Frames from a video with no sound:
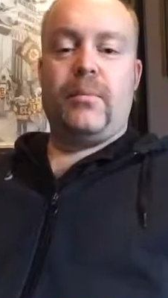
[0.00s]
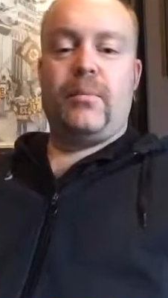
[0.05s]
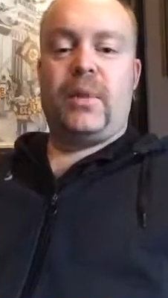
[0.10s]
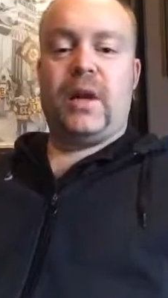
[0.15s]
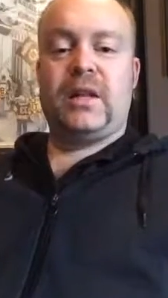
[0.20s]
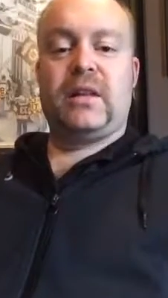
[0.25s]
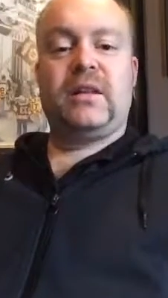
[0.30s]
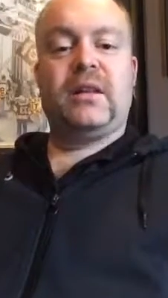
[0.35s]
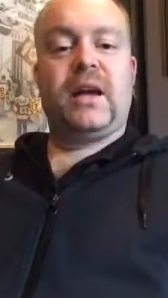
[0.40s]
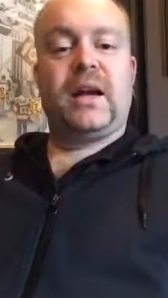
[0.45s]

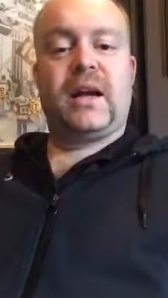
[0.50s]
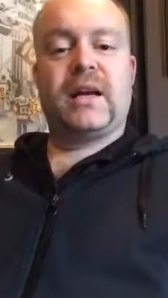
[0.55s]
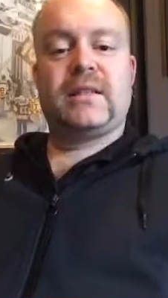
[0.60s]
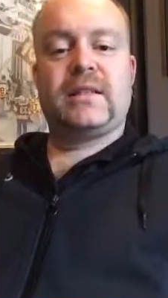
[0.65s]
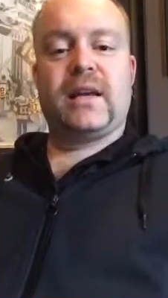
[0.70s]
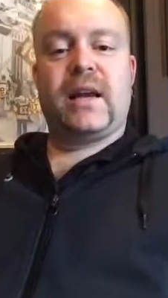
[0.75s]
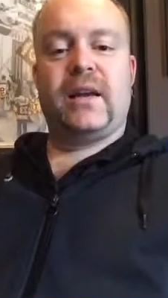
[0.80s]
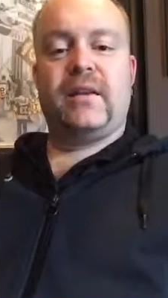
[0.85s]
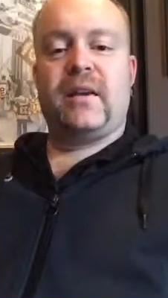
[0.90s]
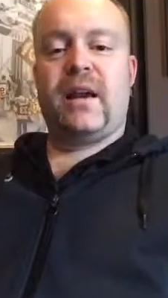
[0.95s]
But like I
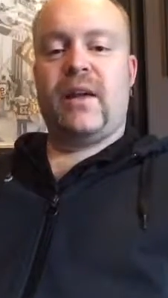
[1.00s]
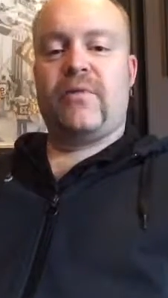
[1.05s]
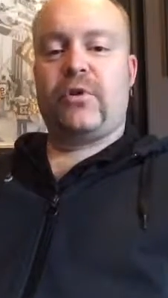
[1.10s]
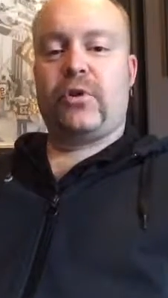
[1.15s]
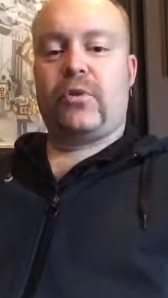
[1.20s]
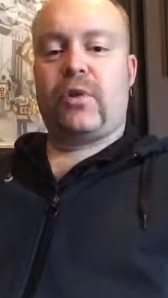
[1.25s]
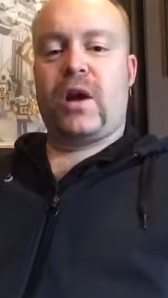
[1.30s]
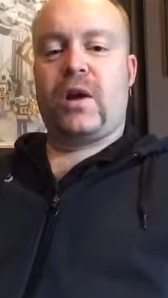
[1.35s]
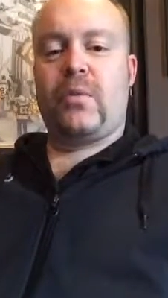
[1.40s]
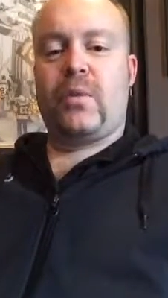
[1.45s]
said, have a
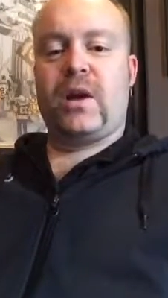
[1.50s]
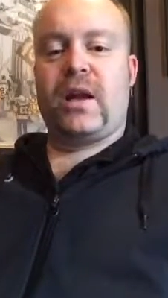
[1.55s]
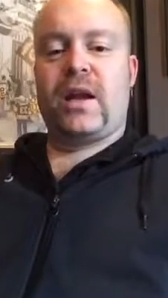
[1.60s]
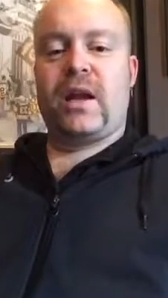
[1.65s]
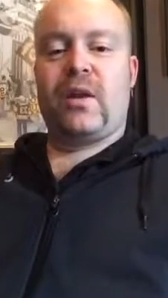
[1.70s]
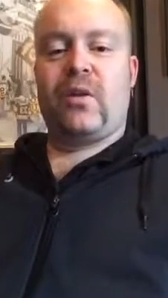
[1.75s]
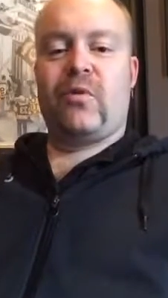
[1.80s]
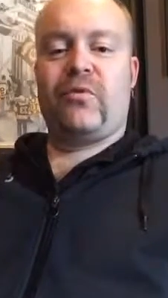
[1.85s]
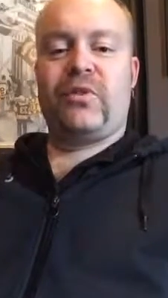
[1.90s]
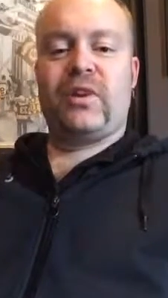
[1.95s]
great
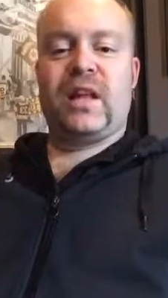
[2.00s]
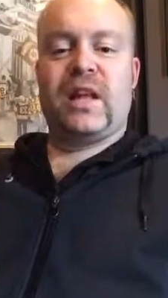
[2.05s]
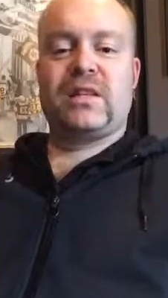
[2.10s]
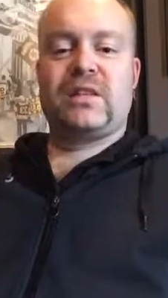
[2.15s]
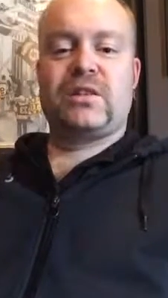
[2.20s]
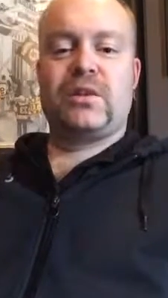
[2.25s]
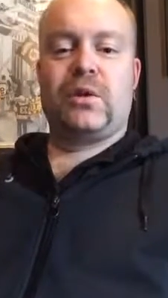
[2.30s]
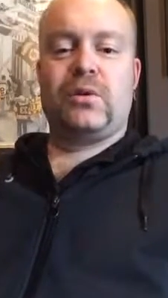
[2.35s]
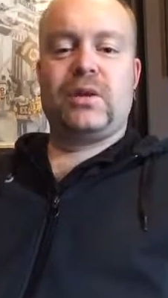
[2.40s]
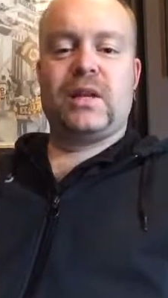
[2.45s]
weekend. Hopefully that
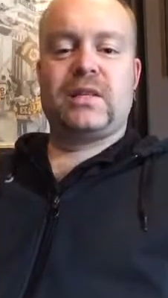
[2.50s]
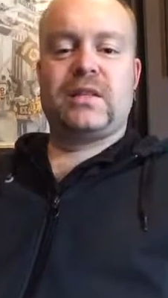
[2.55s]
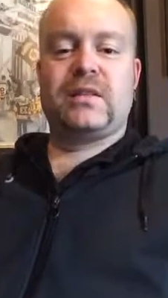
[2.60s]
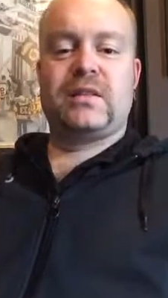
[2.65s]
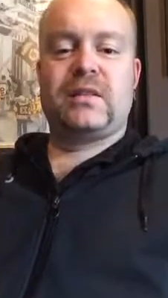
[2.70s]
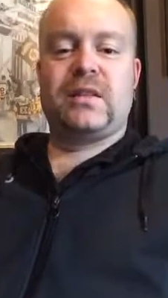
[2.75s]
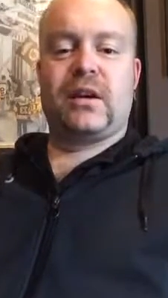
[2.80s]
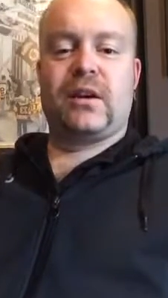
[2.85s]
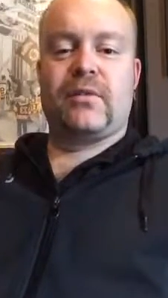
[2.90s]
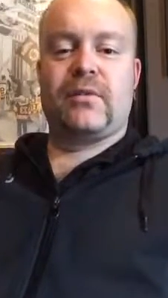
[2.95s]
snow doesn't
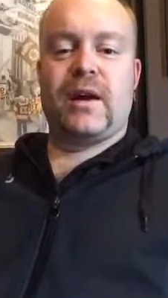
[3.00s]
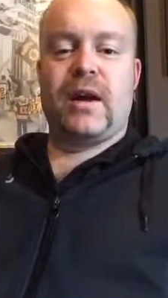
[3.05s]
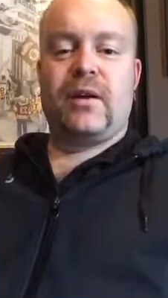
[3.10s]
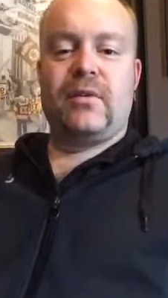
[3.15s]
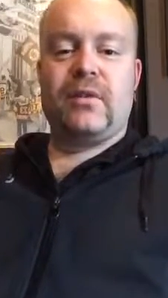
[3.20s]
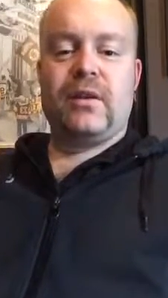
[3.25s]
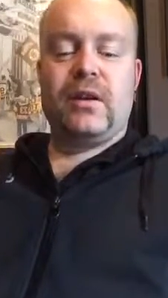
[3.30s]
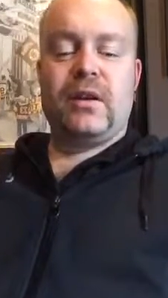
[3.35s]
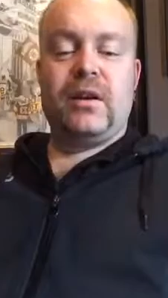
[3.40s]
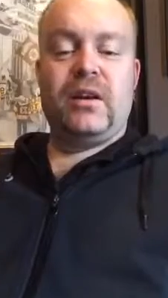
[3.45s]
stick
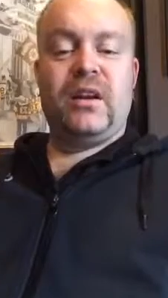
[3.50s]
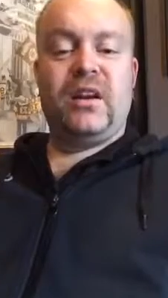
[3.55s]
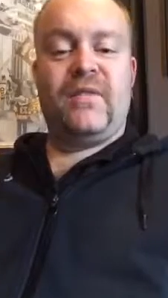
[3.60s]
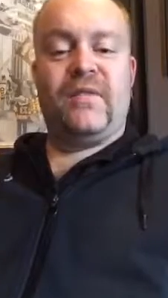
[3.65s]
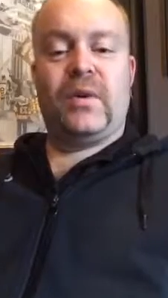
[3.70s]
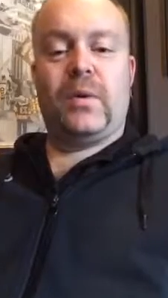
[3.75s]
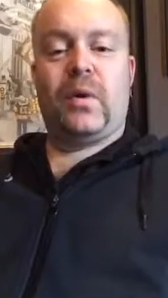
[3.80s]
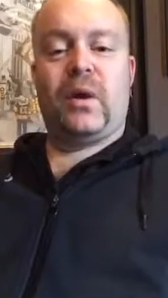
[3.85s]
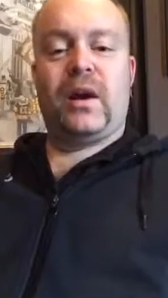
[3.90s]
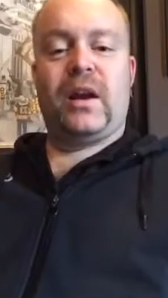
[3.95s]
around.
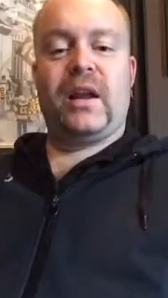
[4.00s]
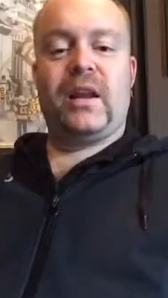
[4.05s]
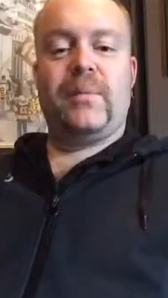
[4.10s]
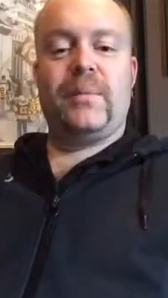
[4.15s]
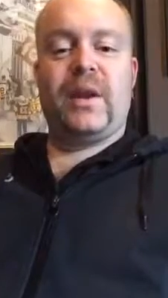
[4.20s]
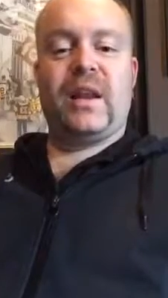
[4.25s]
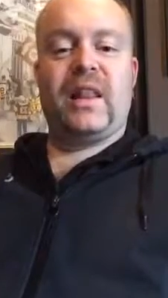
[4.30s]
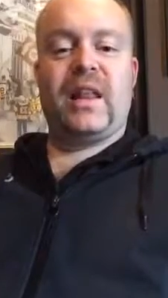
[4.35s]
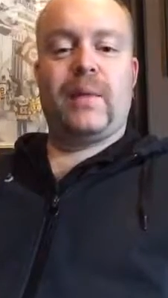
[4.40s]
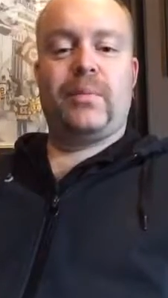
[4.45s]
If you are getting
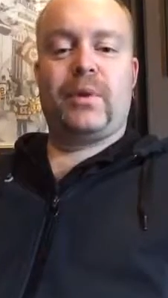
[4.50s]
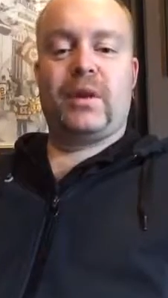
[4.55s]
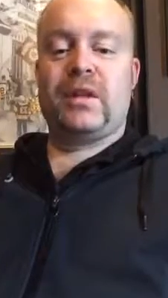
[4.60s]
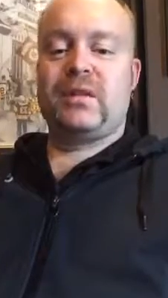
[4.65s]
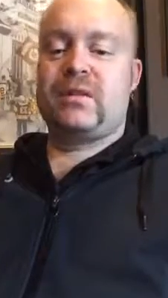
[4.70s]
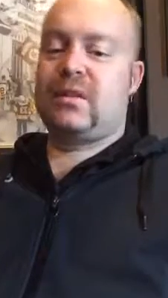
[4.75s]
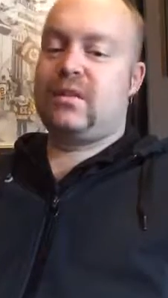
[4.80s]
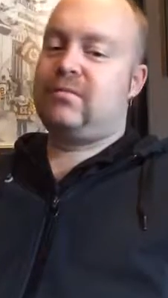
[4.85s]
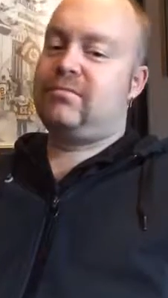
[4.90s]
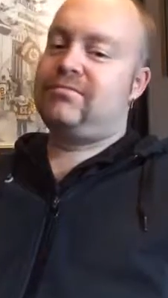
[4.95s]
a bit of that
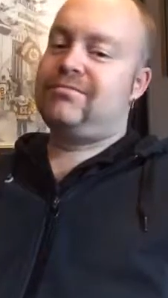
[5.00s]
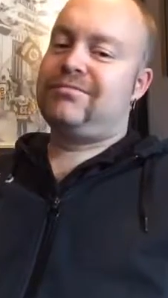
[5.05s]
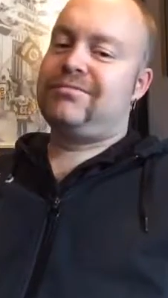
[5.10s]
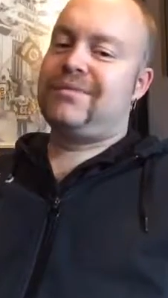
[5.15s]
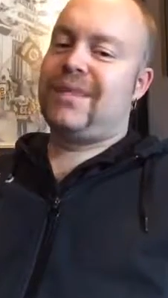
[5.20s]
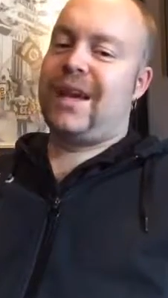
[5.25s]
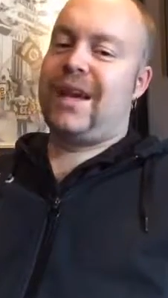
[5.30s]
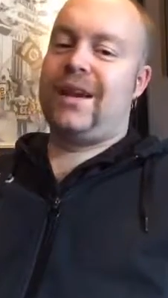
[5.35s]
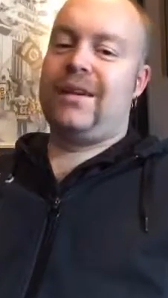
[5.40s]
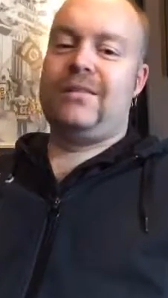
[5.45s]
blizzard,
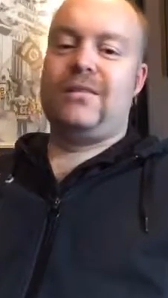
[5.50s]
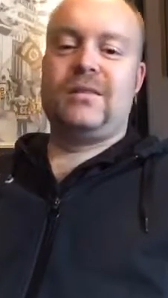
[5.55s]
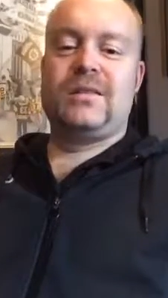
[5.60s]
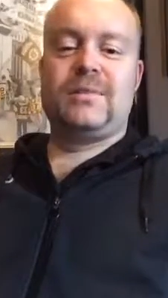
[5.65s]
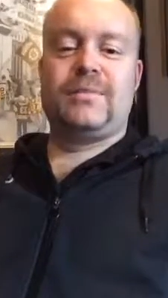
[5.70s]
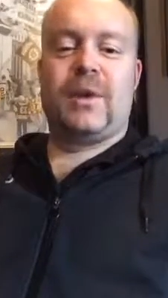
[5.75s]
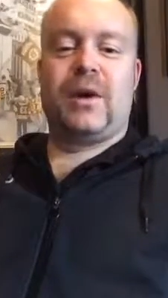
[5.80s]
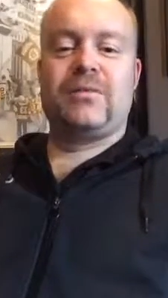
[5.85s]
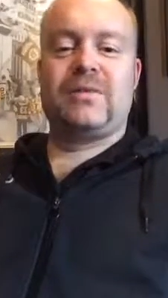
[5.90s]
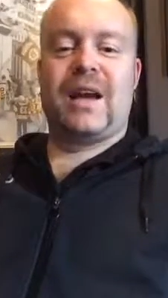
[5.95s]
hey,
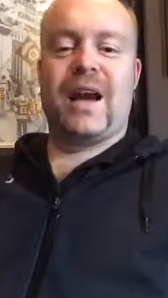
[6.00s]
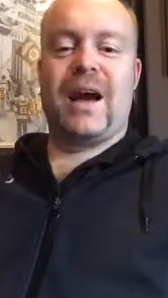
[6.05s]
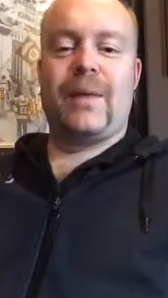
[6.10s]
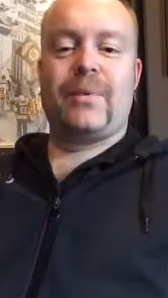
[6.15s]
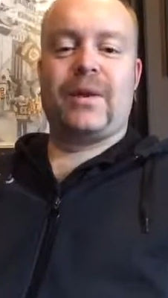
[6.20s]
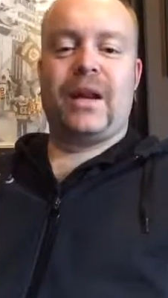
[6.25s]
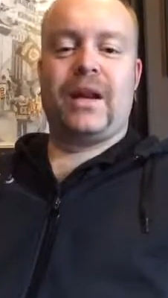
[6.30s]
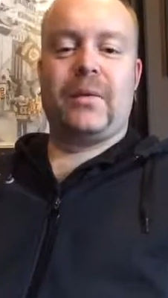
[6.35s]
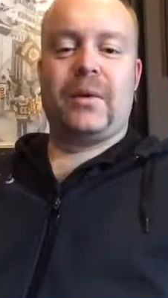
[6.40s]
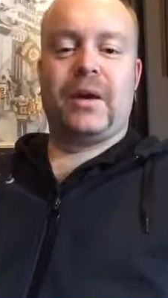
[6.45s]
it's bound to
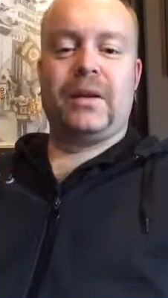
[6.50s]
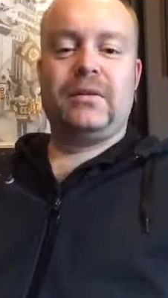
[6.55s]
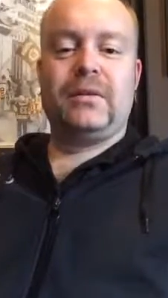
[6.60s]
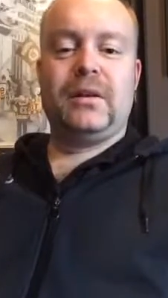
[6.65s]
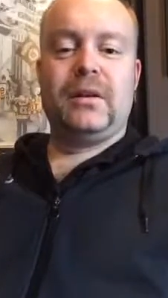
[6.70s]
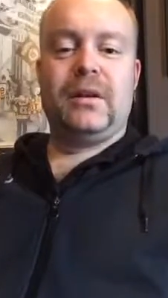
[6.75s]
happen anyway.